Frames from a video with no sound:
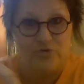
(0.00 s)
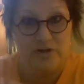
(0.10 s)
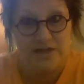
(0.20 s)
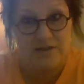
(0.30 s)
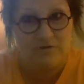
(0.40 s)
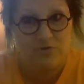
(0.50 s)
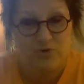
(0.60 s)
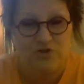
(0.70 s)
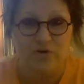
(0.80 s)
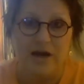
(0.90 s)
You're getting hit with
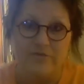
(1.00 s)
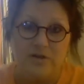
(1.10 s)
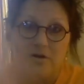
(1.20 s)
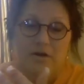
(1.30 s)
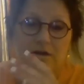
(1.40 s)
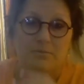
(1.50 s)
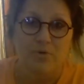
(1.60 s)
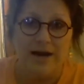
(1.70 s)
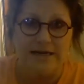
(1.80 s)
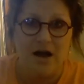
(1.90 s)
witchcraft.
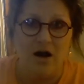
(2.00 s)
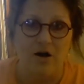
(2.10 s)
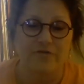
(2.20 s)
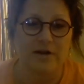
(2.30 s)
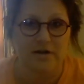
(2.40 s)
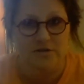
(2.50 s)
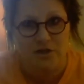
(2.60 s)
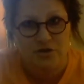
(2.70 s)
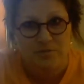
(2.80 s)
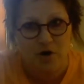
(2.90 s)
Break it off and
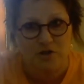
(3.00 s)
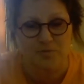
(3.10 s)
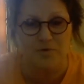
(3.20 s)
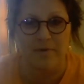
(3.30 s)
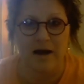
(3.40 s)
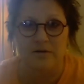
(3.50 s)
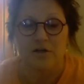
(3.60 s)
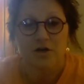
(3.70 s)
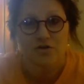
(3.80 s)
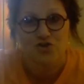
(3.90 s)
continue to march up your mountain.
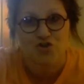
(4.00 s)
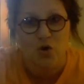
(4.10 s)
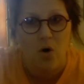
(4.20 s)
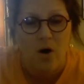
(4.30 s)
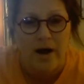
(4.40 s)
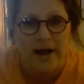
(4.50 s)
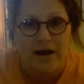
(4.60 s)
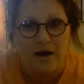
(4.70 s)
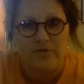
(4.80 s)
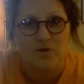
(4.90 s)
The
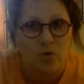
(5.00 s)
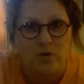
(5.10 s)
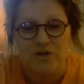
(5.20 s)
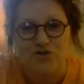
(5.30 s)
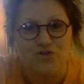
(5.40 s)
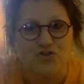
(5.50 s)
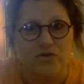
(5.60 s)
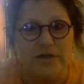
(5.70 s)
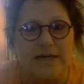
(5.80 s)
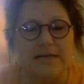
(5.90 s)
joy of the Lord is your
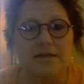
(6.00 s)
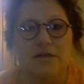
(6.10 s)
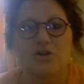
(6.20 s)
strength.